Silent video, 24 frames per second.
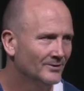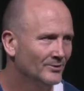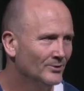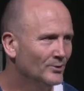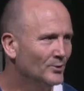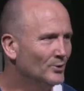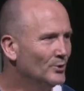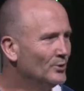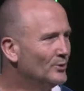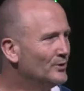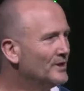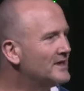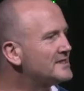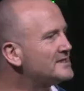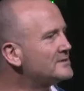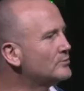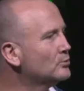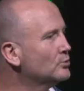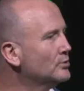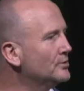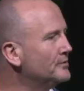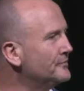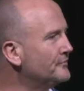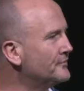Oh, that's a
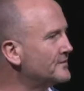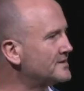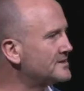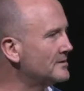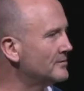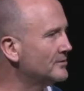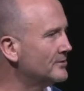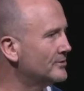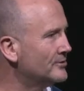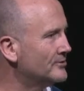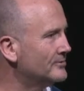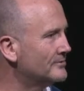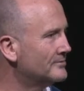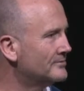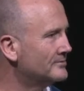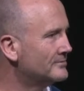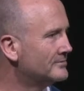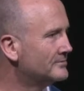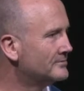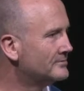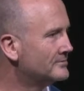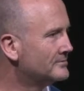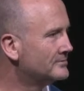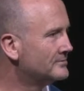word for some of you.
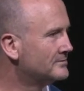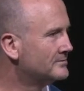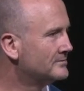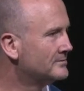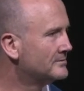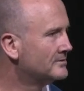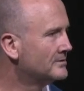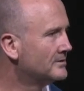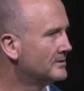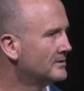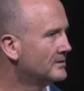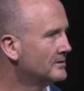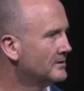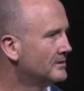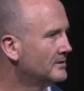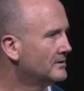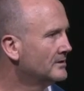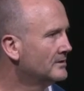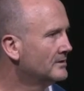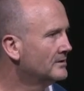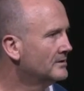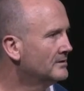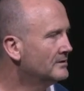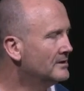
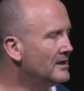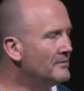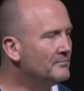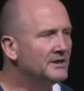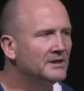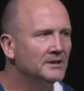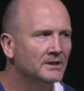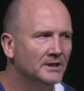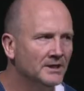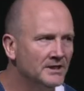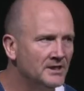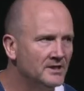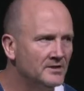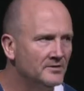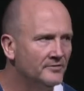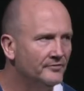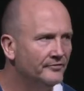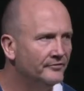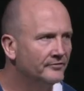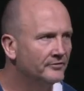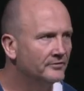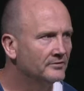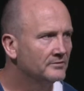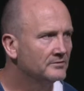I mean,
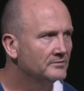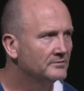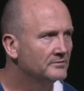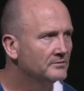leave.